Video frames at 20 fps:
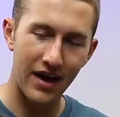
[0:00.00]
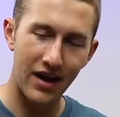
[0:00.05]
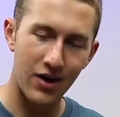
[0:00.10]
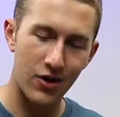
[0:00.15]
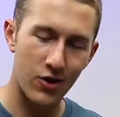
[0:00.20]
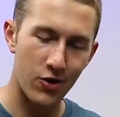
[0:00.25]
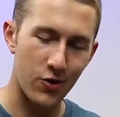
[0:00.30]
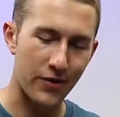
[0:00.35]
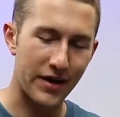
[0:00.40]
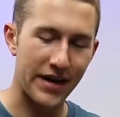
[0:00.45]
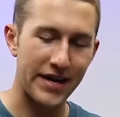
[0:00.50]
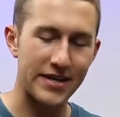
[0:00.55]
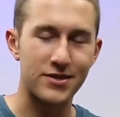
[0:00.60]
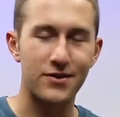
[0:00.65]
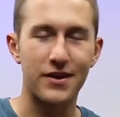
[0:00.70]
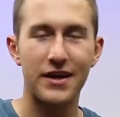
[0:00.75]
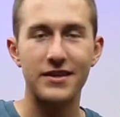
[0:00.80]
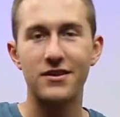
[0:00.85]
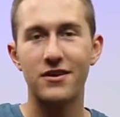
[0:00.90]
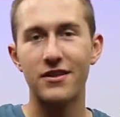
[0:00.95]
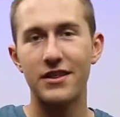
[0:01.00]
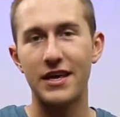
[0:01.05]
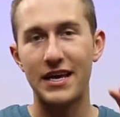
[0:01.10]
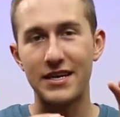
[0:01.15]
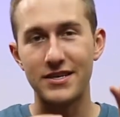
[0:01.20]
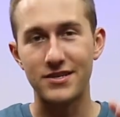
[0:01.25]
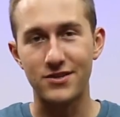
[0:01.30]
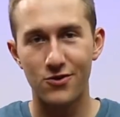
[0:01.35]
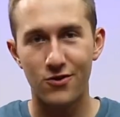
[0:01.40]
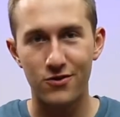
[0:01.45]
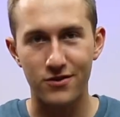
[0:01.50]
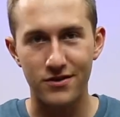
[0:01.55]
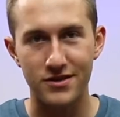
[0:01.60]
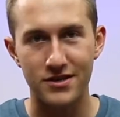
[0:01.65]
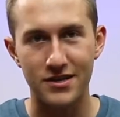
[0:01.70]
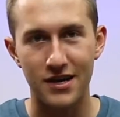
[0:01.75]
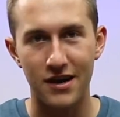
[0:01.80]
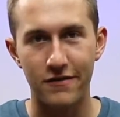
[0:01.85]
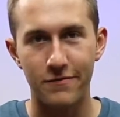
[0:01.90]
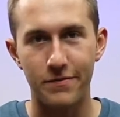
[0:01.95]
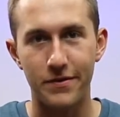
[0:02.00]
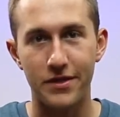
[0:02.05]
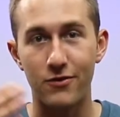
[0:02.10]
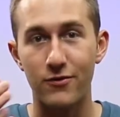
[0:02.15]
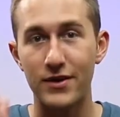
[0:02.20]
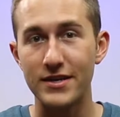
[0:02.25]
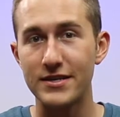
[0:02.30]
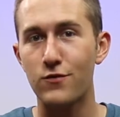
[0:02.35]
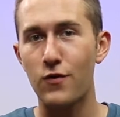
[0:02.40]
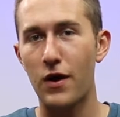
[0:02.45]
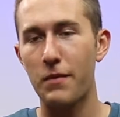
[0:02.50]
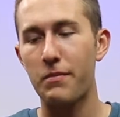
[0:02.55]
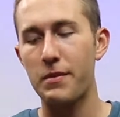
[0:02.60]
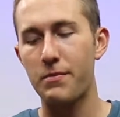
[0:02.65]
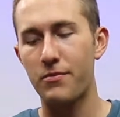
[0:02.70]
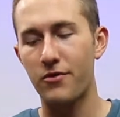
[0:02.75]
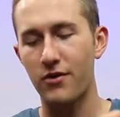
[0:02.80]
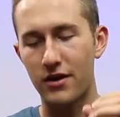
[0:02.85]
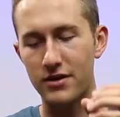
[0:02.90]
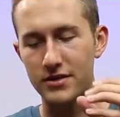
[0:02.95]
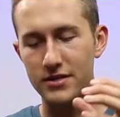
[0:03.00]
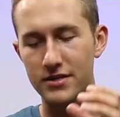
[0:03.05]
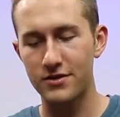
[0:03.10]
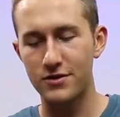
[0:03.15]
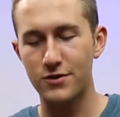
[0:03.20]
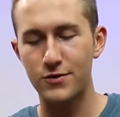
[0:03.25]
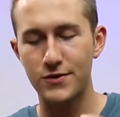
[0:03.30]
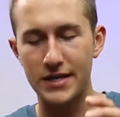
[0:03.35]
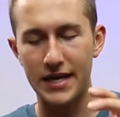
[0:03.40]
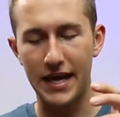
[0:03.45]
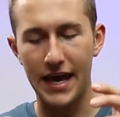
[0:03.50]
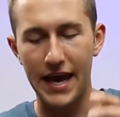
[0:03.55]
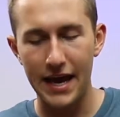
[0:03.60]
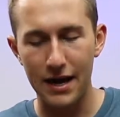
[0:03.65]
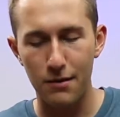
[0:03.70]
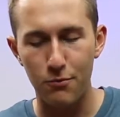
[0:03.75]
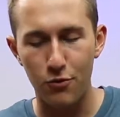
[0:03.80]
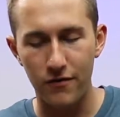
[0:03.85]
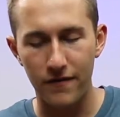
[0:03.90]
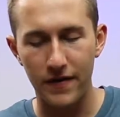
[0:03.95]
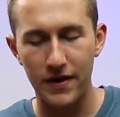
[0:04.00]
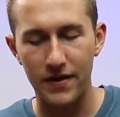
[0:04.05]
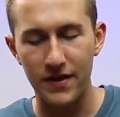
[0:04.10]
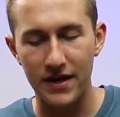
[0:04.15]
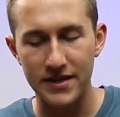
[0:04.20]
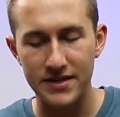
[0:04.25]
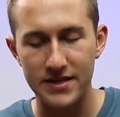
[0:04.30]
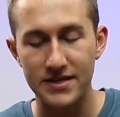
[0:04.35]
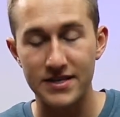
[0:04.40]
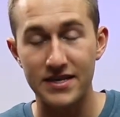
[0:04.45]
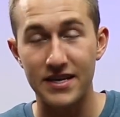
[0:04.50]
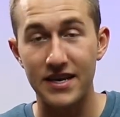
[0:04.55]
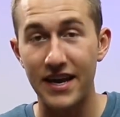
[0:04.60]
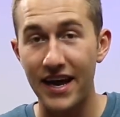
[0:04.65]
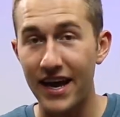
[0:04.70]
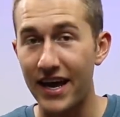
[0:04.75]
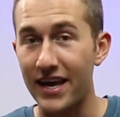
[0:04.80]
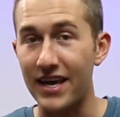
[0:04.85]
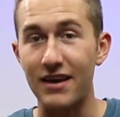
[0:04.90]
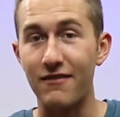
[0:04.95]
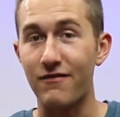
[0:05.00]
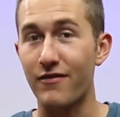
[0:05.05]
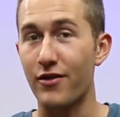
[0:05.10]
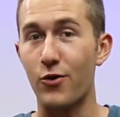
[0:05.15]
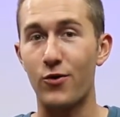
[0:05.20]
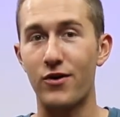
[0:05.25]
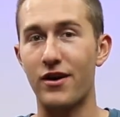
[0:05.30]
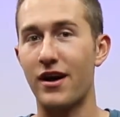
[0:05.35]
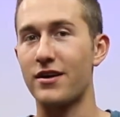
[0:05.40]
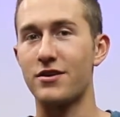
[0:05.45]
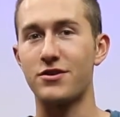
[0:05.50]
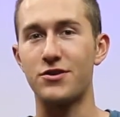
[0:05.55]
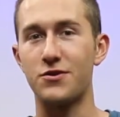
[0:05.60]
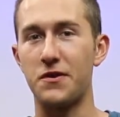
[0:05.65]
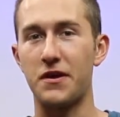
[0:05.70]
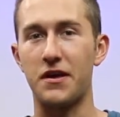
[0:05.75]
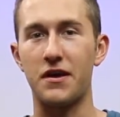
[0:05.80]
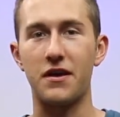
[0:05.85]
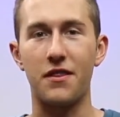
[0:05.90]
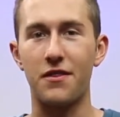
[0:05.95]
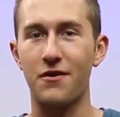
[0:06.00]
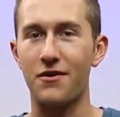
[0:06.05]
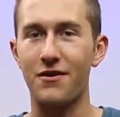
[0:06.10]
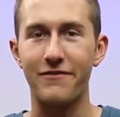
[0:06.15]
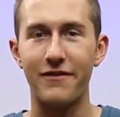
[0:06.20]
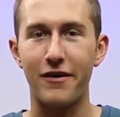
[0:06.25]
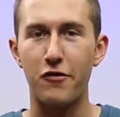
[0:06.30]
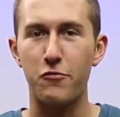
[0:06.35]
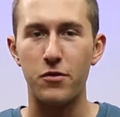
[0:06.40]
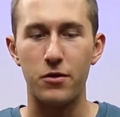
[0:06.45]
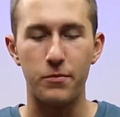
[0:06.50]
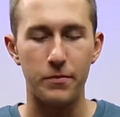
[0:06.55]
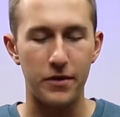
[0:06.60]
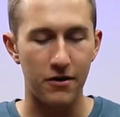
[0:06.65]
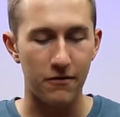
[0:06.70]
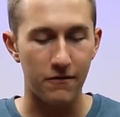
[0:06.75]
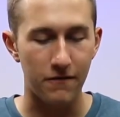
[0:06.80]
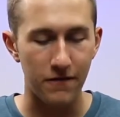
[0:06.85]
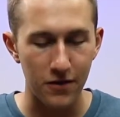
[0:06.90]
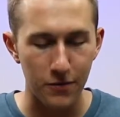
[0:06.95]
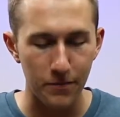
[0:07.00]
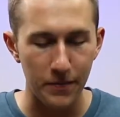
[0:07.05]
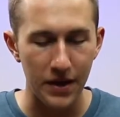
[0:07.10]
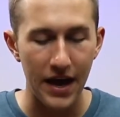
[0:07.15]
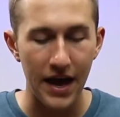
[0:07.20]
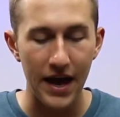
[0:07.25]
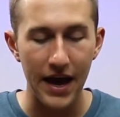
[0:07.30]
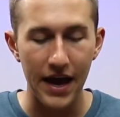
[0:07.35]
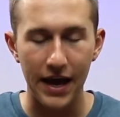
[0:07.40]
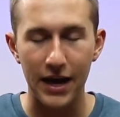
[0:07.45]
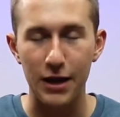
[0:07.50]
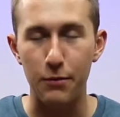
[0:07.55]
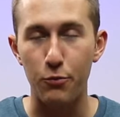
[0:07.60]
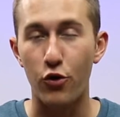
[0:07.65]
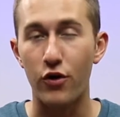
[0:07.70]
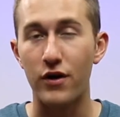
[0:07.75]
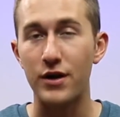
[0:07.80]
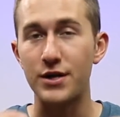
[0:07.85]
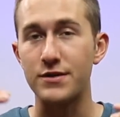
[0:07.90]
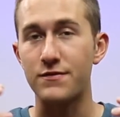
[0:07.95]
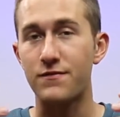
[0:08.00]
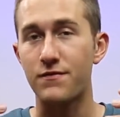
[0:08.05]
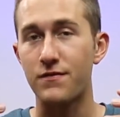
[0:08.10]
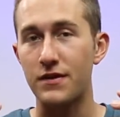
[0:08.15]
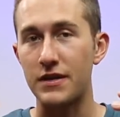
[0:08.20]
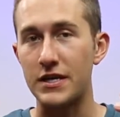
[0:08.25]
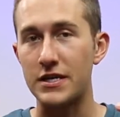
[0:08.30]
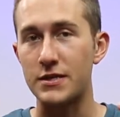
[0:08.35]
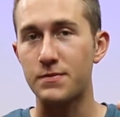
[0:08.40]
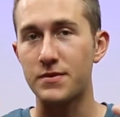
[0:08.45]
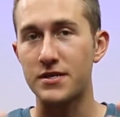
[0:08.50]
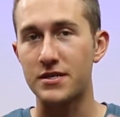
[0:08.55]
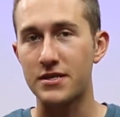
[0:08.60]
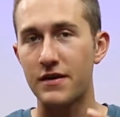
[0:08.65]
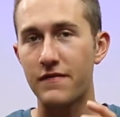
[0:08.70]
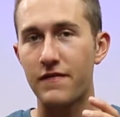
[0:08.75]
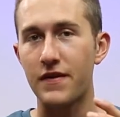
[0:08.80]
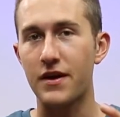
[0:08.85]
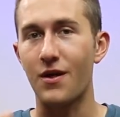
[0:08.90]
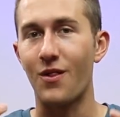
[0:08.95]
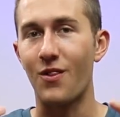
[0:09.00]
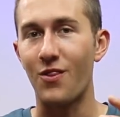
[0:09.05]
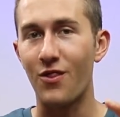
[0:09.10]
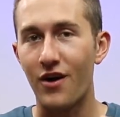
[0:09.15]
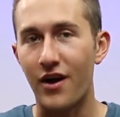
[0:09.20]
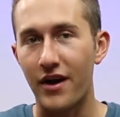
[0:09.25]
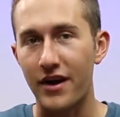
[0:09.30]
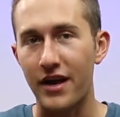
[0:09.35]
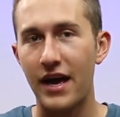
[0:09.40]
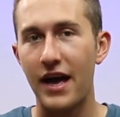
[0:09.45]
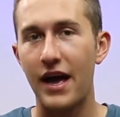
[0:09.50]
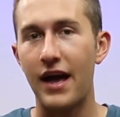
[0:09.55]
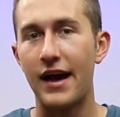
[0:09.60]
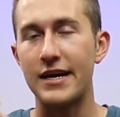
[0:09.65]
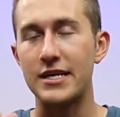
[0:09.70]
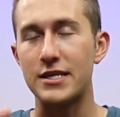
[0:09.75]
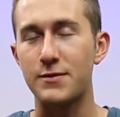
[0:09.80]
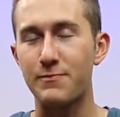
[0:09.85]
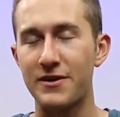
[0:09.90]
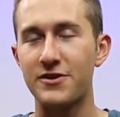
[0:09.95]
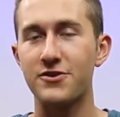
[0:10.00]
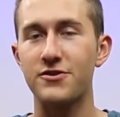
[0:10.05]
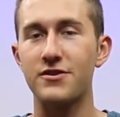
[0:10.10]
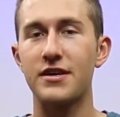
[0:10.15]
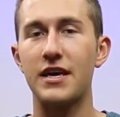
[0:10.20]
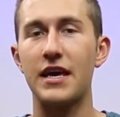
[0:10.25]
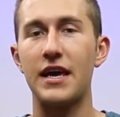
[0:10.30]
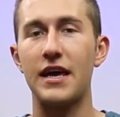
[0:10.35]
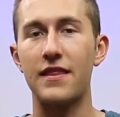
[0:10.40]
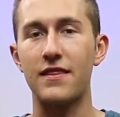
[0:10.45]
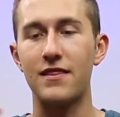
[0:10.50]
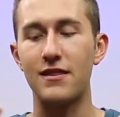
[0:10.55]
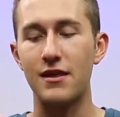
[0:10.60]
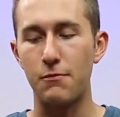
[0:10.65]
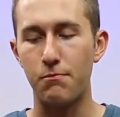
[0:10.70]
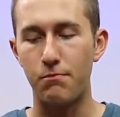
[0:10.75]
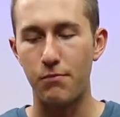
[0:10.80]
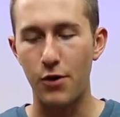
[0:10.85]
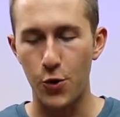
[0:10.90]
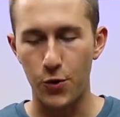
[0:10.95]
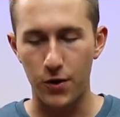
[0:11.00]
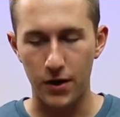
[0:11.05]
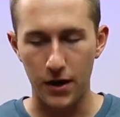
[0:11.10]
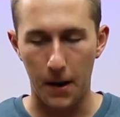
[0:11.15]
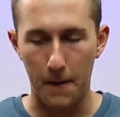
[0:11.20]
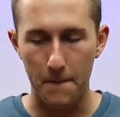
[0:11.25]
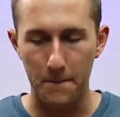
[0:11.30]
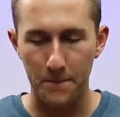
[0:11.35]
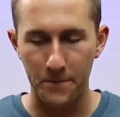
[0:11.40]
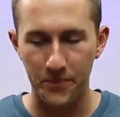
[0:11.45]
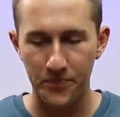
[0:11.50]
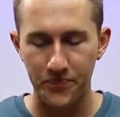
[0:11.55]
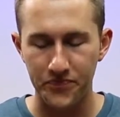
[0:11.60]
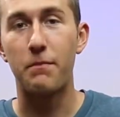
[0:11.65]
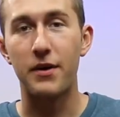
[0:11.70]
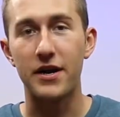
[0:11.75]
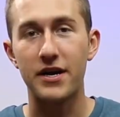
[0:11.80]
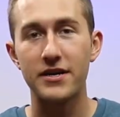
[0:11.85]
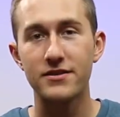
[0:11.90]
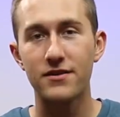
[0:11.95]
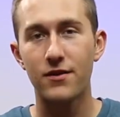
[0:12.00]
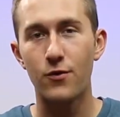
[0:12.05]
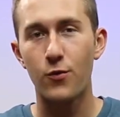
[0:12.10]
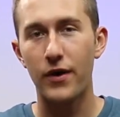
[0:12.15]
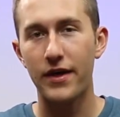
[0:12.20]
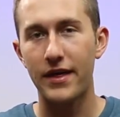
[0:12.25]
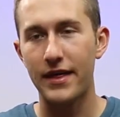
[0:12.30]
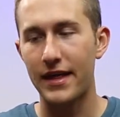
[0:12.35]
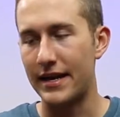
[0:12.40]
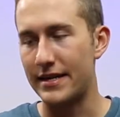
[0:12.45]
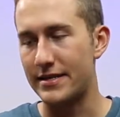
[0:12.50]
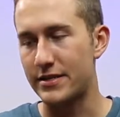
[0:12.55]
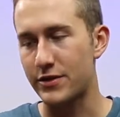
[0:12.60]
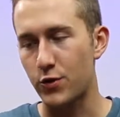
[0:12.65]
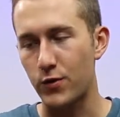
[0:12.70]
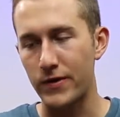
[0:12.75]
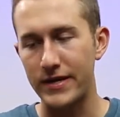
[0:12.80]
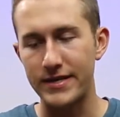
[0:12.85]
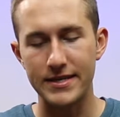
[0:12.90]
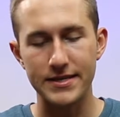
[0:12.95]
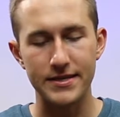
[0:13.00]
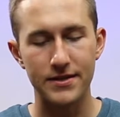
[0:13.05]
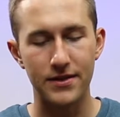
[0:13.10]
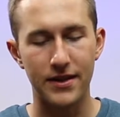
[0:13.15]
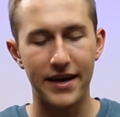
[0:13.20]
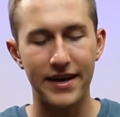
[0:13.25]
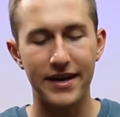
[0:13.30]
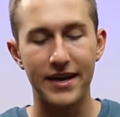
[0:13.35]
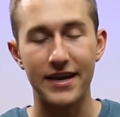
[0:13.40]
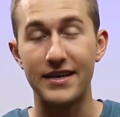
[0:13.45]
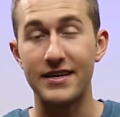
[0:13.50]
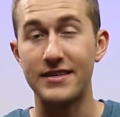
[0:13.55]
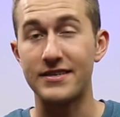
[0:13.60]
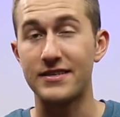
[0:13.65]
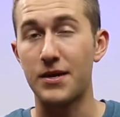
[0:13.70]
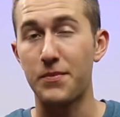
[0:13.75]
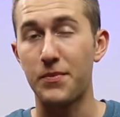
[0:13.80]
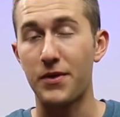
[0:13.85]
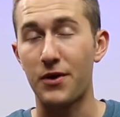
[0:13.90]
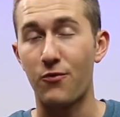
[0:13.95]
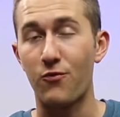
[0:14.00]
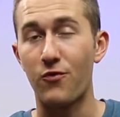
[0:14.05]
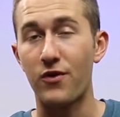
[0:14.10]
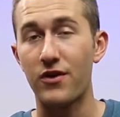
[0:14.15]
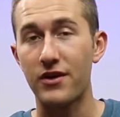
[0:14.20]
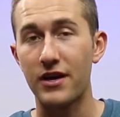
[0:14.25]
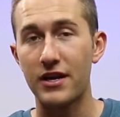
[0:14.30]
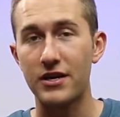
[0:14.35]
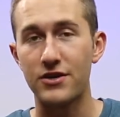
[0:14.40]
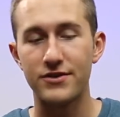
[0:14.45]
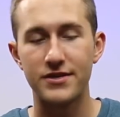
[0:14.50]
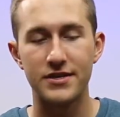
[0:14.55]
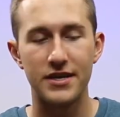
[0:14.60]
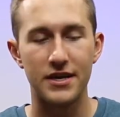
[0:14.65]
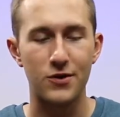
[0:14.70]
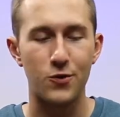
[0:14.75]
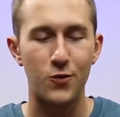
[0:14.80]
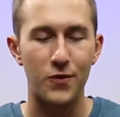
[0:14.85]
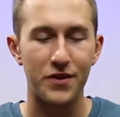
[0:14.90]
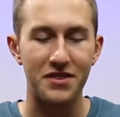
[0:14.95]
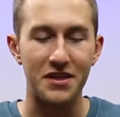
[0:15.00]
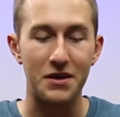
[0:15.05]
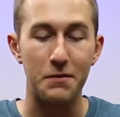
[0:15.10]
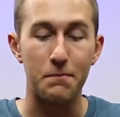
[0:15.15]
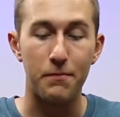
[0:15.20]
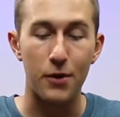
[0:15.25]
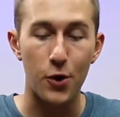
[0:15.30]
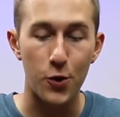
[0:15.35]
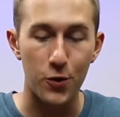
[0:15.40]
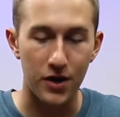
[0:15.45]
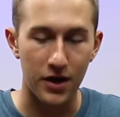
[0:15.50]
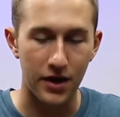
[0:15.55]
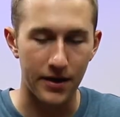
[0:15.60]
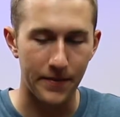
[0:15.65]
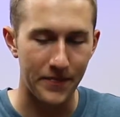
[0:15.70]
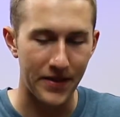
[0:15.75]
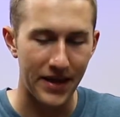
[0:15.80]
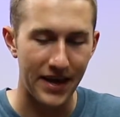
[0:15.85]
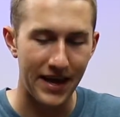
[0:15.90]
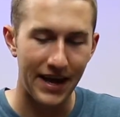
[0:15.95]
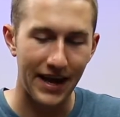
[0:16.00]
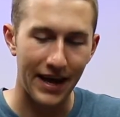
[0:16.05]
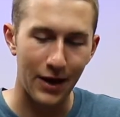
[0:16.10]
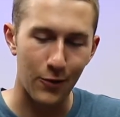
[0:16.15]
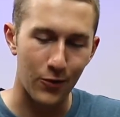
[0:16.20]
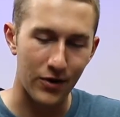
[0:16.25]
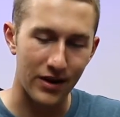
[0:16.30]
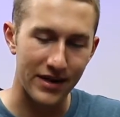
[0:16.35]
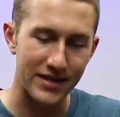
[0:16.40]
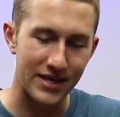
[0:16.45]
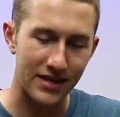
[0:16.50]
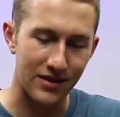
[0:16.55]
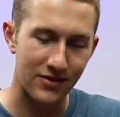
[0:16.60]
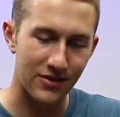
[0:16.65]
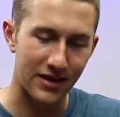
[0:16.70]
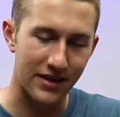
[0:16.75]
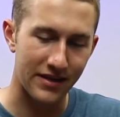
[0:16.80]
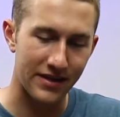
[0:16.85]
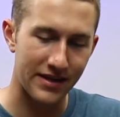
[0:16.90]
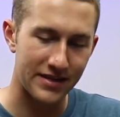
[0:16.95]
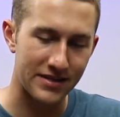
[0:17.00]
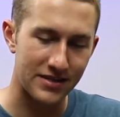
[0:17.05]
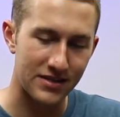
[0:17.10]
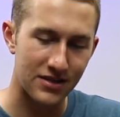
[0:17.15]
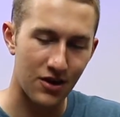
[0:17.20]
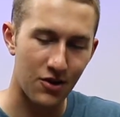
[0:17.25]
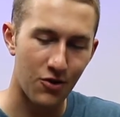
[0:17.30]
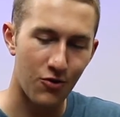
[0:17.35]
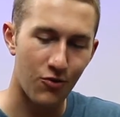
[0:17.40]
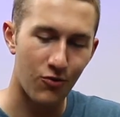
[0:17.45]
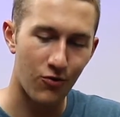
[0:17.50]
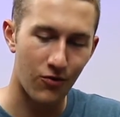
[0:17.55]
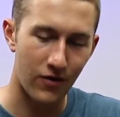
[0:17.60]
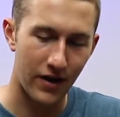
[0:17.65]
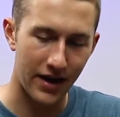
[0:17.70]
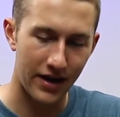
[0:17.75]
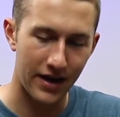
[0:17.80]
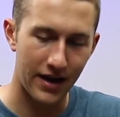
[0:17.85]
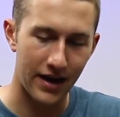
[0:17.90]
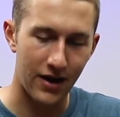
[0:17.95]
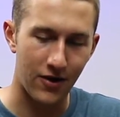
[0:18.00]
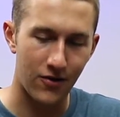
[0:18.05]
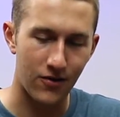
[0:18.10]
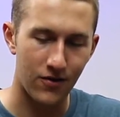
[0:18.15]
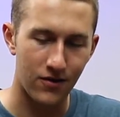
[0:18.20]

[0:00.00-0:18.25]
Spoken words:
Okay, so that's all the historical stuff, but the reason why people are still using anamorphic lenses today, even though we're not shooting 35mm film anymore, is for the specific look, especially in the bokeh. Because of the way that it squeezes light, it does something really interesting with the bokeh, and we're going to take a look at this right now.